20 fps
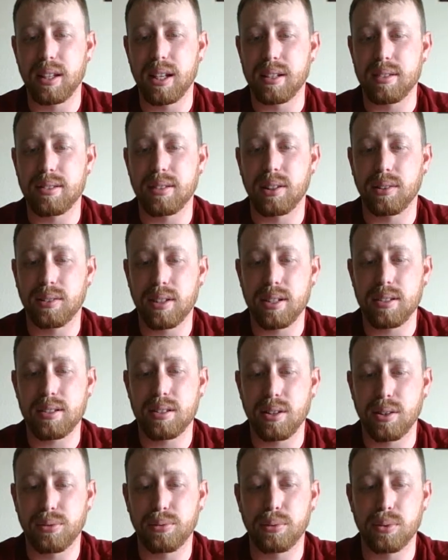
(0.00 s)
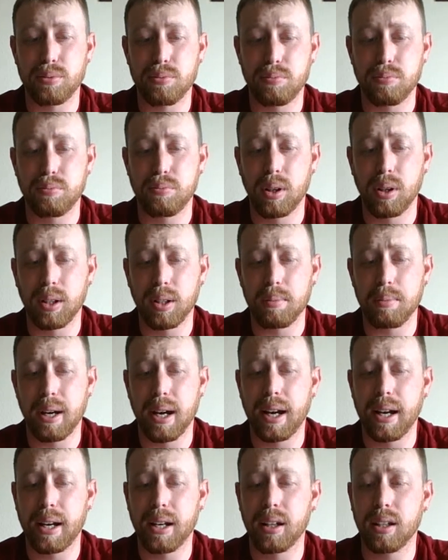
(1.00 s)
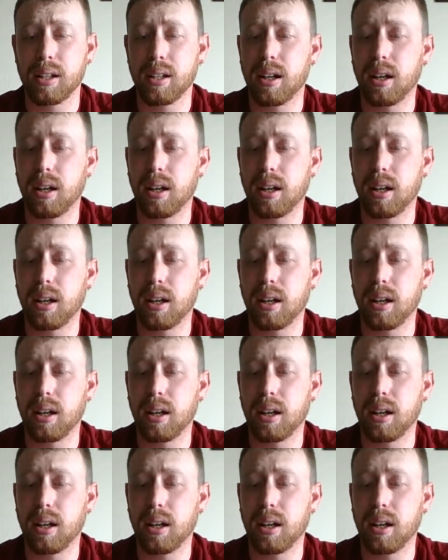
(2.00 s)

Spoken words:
that stuff. That stuff was really bad.